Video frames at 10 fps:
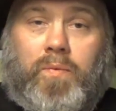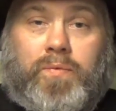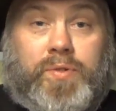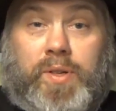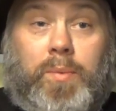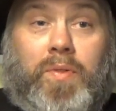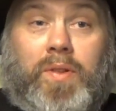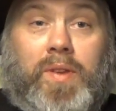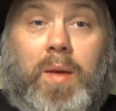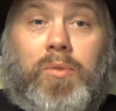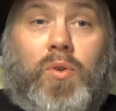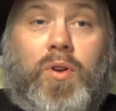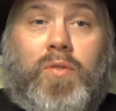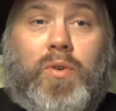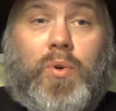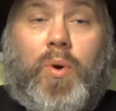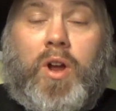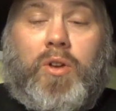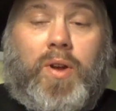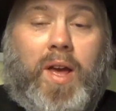Some of these games don't even require
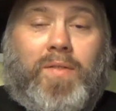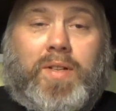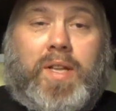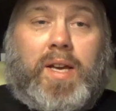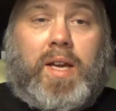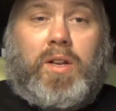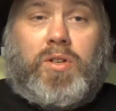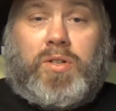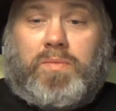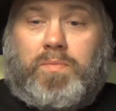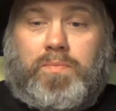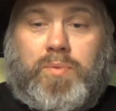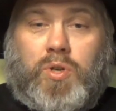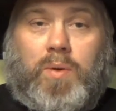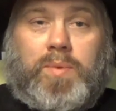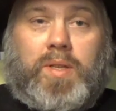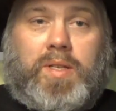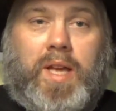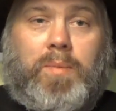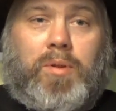you to have a ticket. You just show up to the
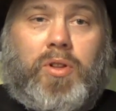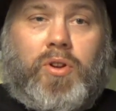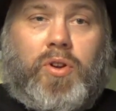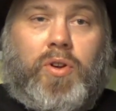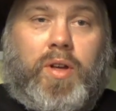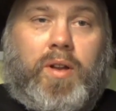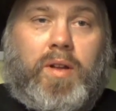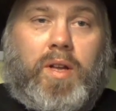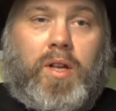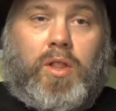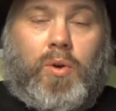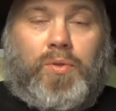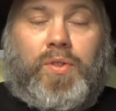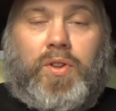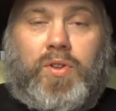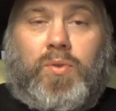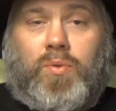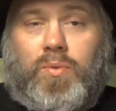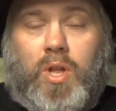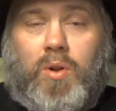table and you're good. Those that
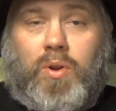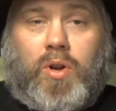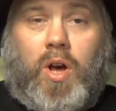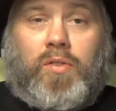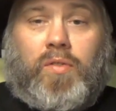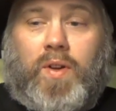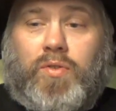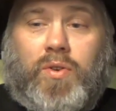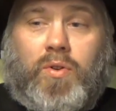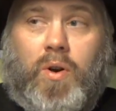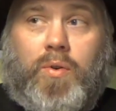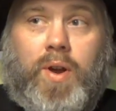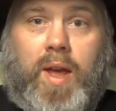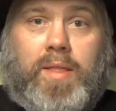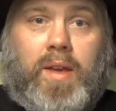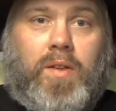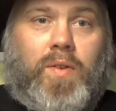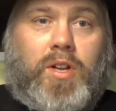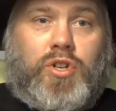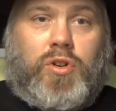do, you know, your cost of entry, you're already at the
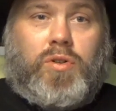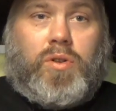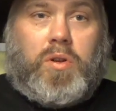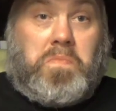convention.